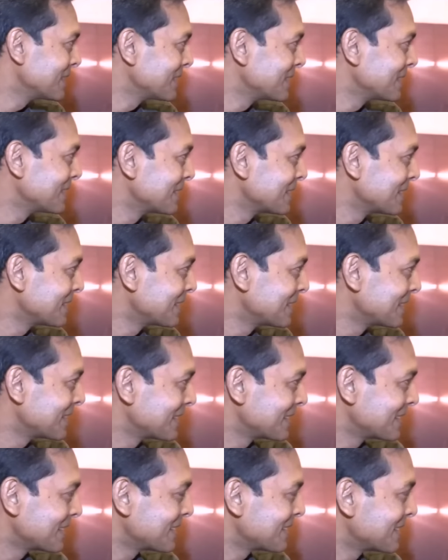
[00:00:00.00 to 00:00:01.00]

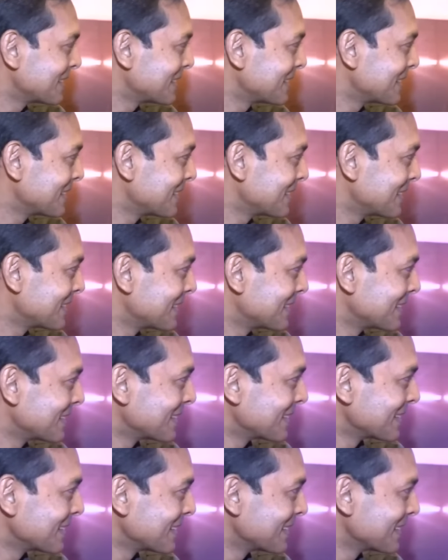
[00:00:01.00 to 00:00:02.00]

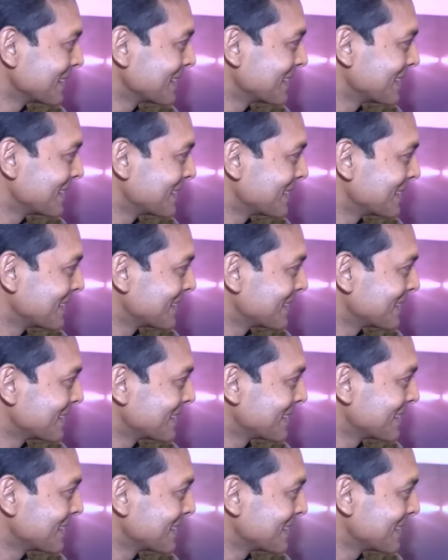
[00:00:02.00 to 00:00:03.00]

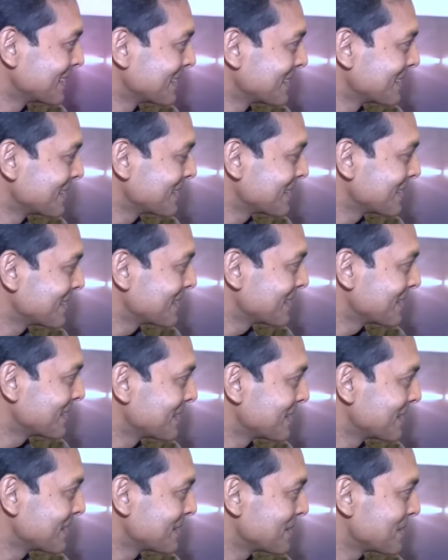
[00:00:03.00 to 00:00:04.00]

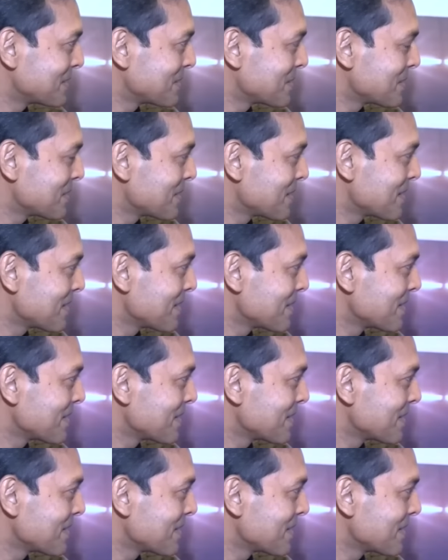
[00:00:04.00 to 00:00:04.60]
[no speech]